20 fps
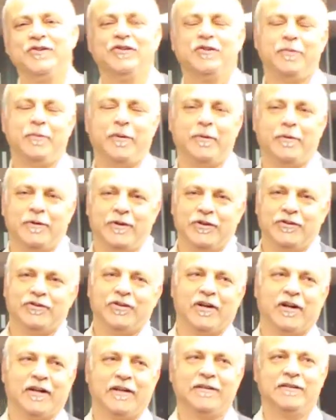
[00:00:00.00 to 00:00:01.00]
to be with you
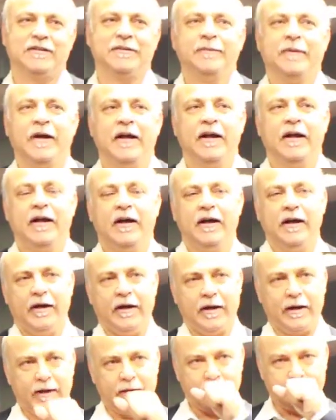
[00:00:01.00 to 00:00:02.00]
tonight.
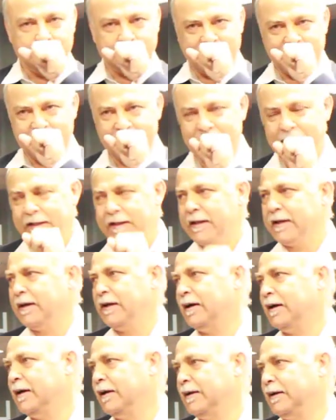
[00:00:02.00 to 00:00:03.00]
Um, I think
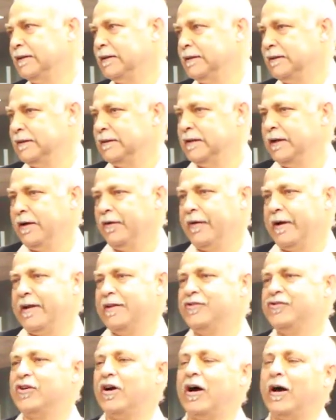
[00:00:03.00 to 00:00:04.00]
uh, Nada did a
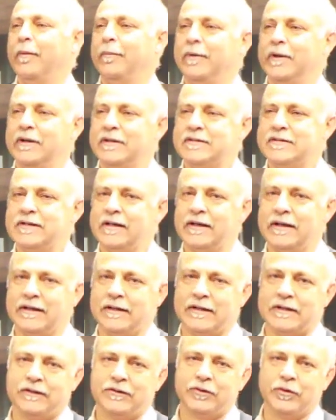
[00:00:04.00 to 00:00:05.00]
great job in setting
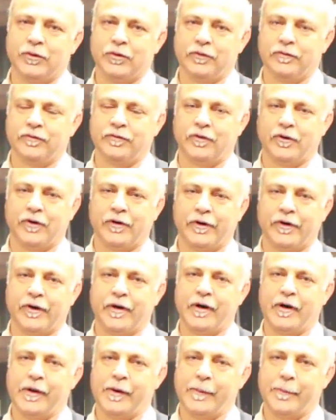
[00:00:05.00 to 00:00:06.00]
the tone for
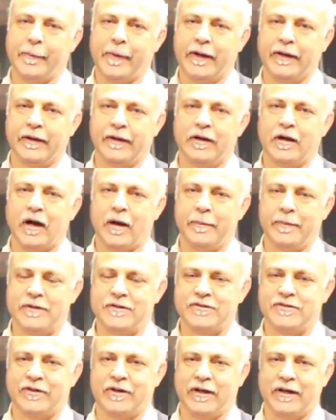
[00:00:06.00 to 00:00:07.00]
my
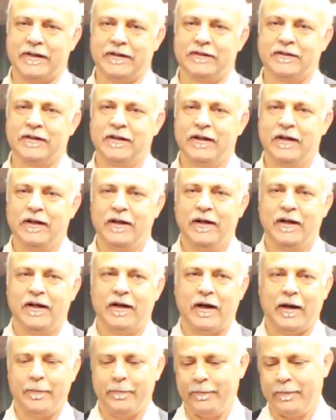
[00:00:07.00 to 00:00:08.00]
comments tonight.
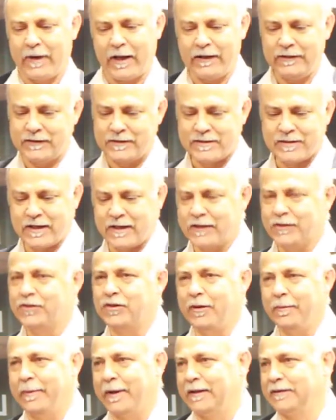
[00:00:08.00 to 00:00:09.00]
Um, I decided
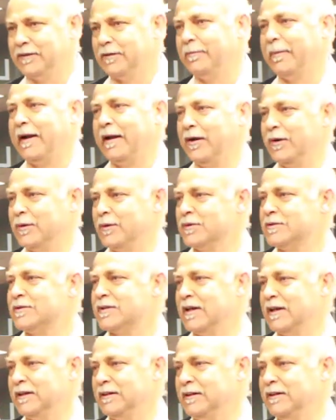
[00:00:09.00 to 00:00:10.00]
to abandon my notes,
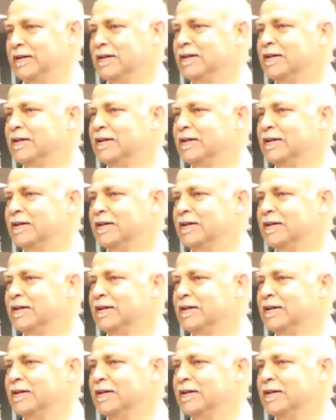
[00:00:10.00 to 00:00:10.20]
and